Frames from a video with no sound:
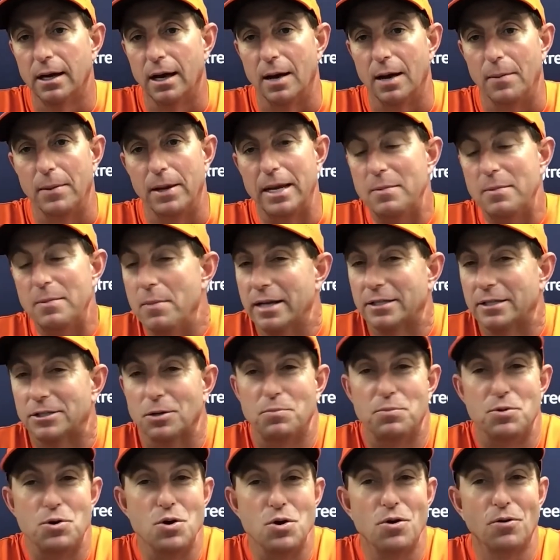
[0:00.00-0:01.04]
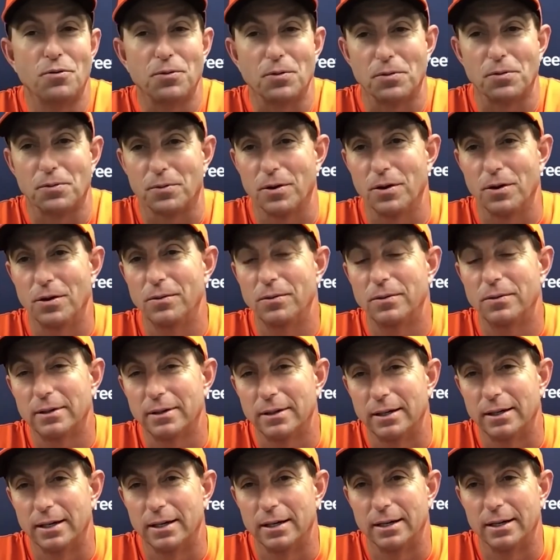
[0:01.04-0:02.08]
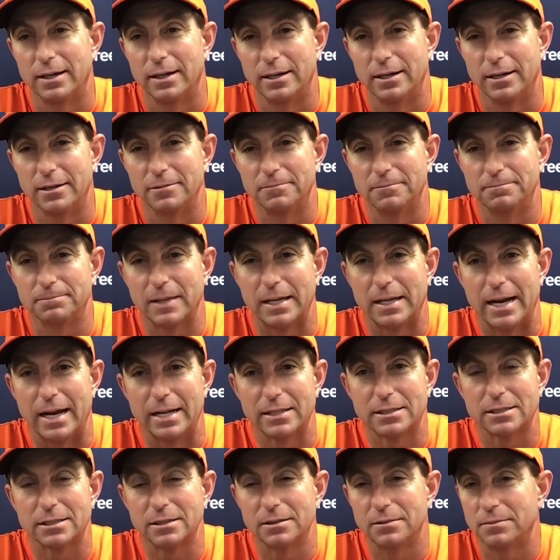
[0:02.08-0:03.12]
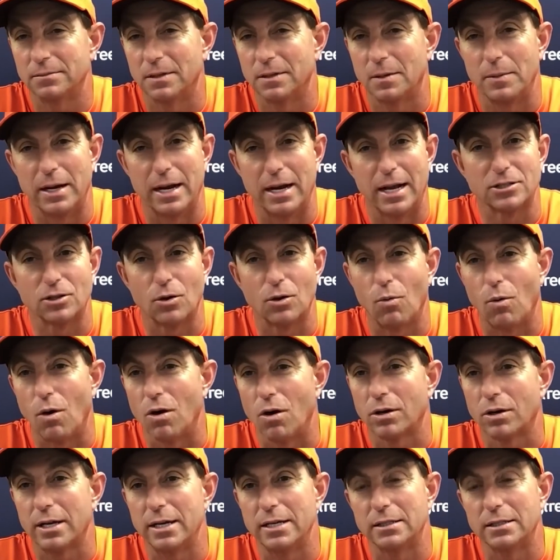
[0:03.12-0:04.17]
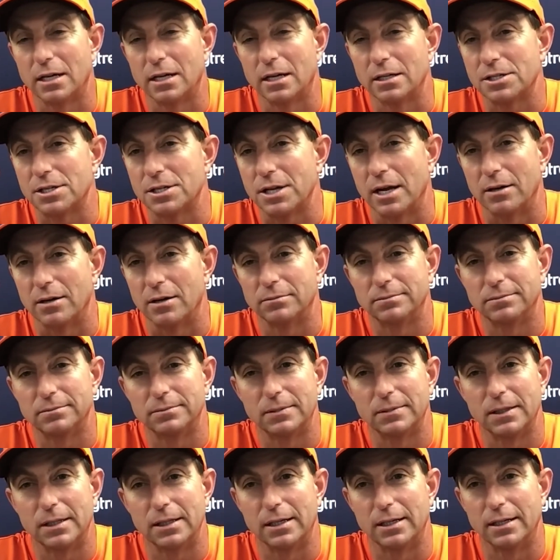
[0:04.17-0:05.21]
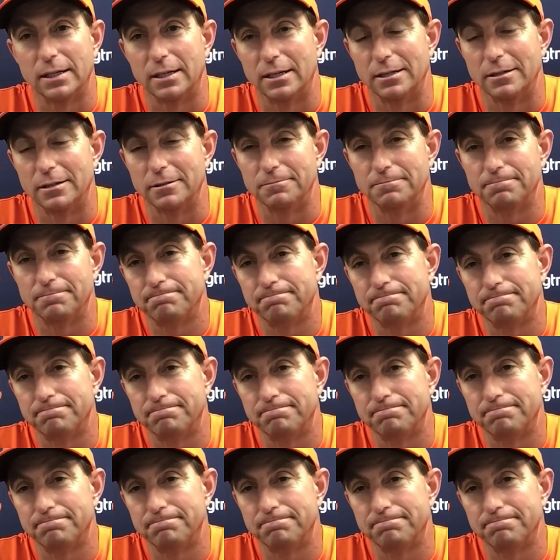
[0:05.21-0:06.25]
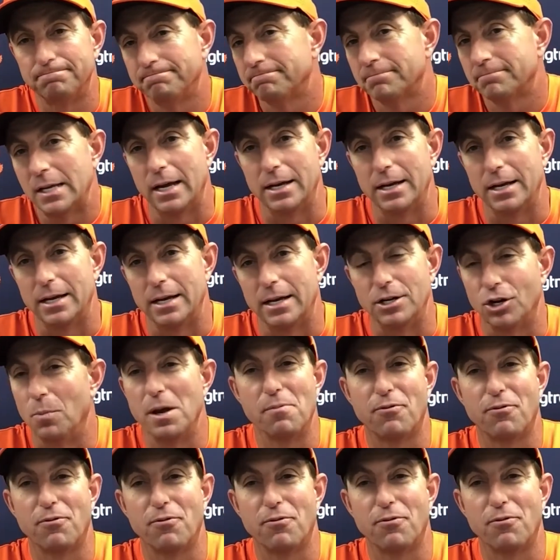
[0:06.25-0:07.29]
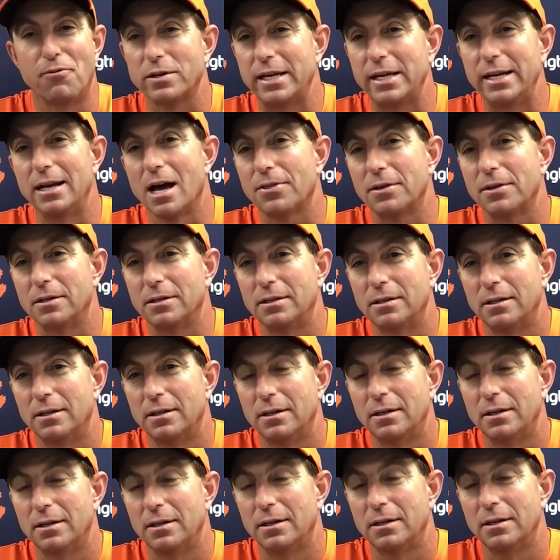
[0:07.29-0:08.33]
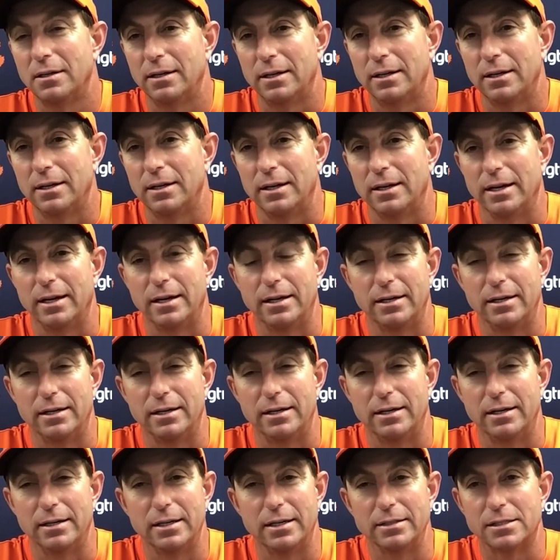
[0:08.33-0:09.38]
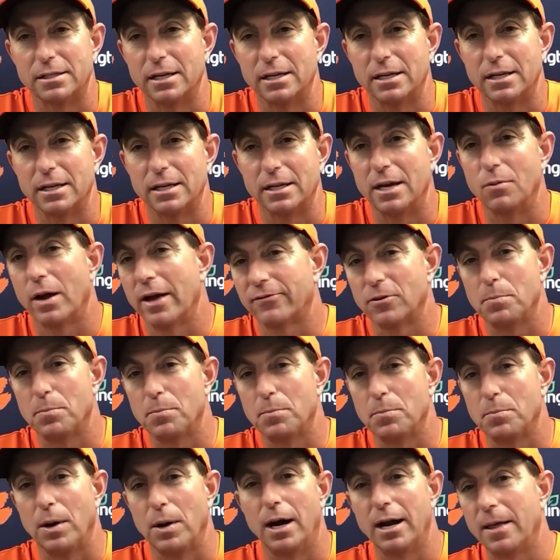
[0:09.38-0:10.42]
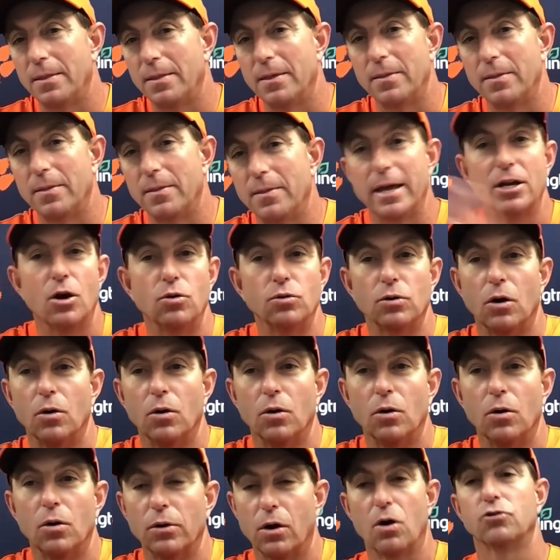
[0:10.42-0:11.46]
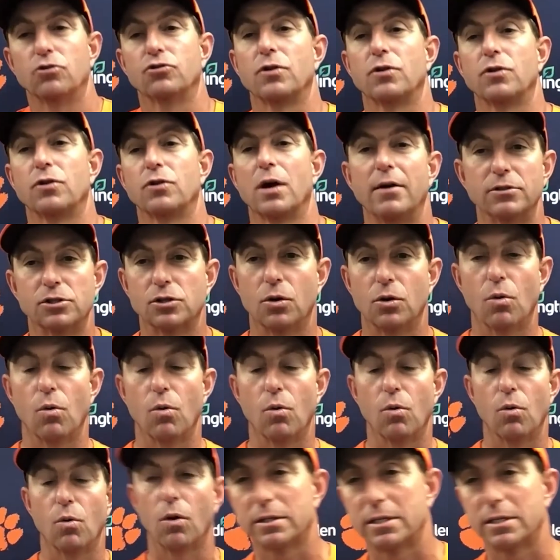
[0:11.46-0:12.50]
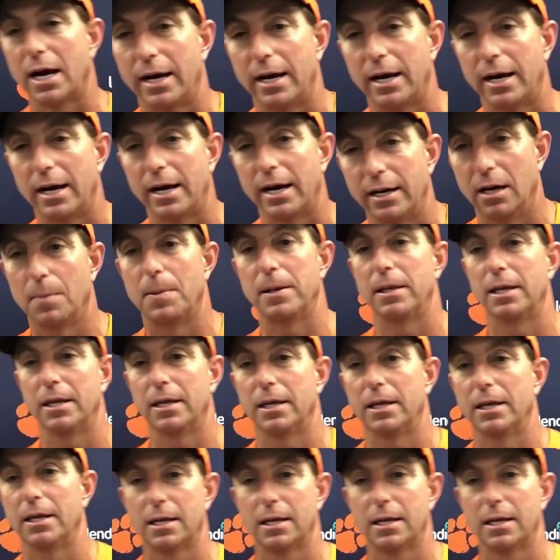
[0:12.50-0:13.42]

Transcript: I mean, he makes a beautiful throw. That's a walk-in touchdown. And you're going to be up 14-0. Instead, we have to punt, and then they go on the long drive and score, tie it up,